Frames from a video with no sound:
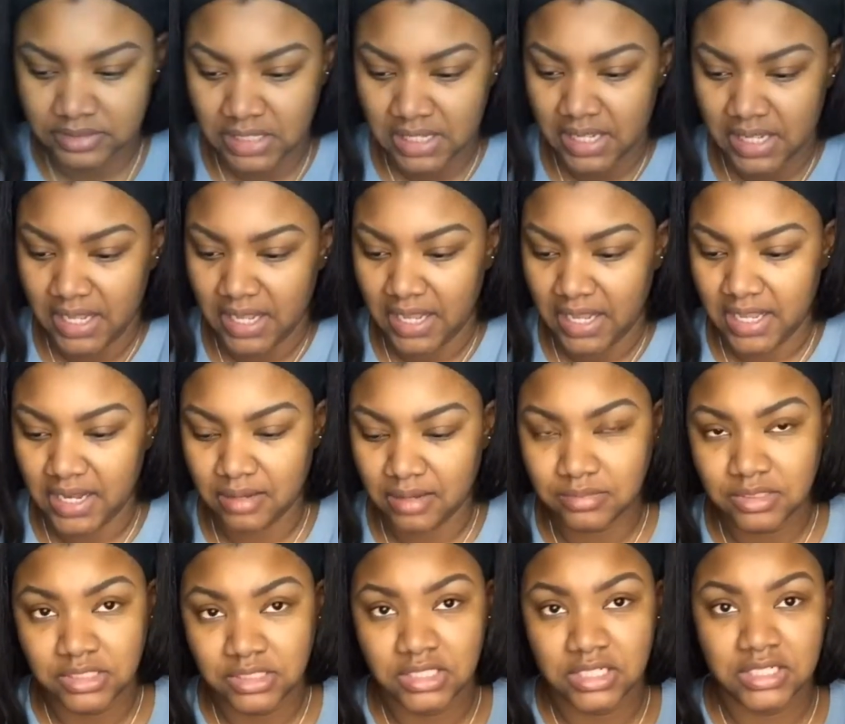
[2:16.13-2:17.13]
And I'm
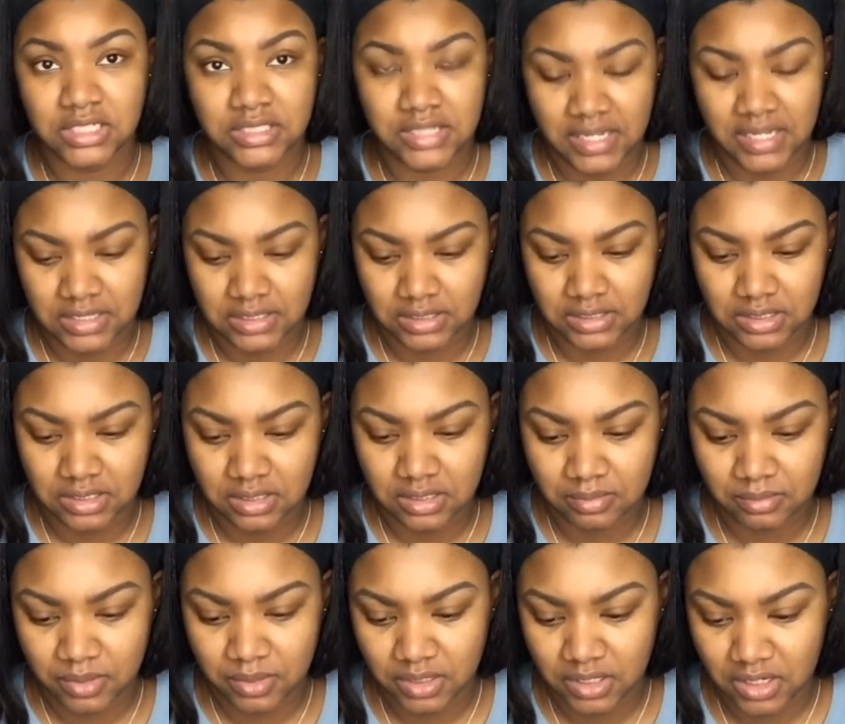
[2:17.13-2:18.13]
just going to take some,
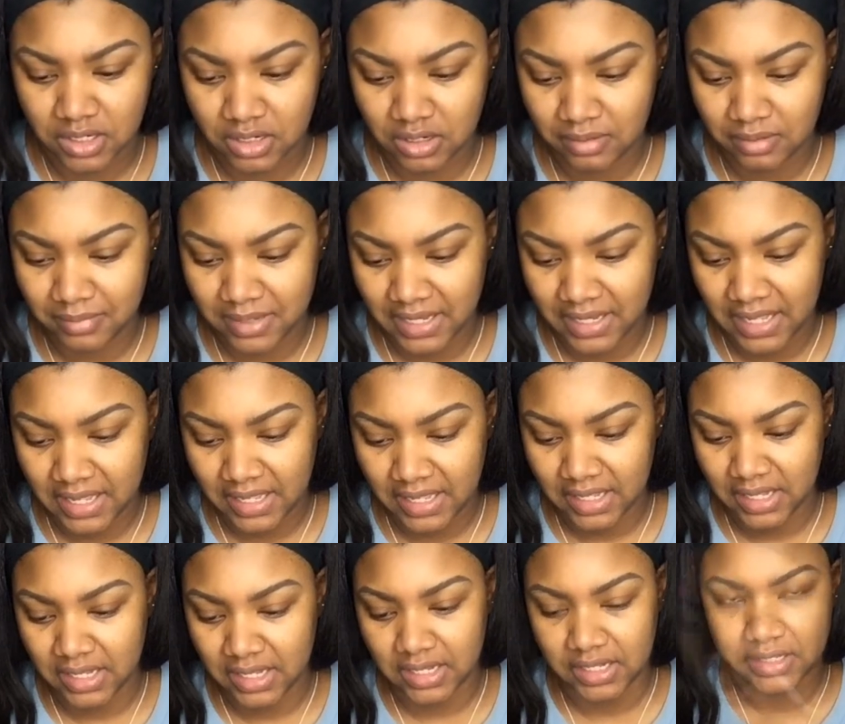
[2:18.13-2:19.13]
put it on my
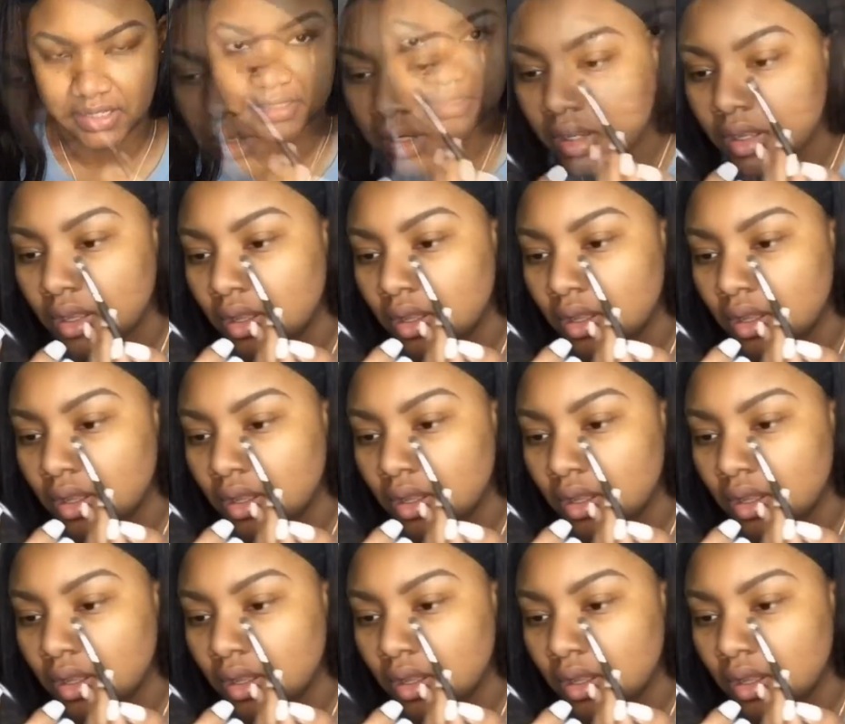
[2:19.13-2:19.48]
hand.